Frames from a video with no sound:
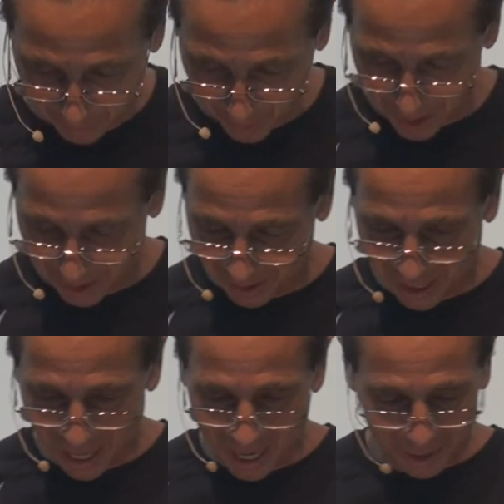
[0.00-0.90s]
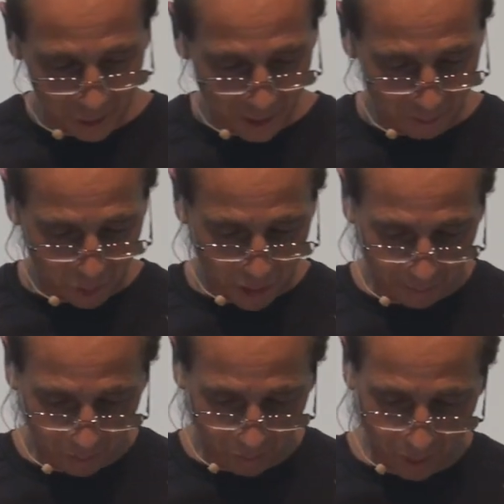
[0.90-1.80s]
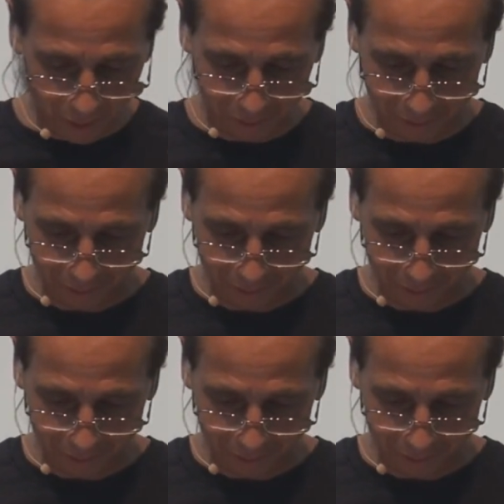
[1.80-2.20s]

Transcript: Praise God. James chapter one.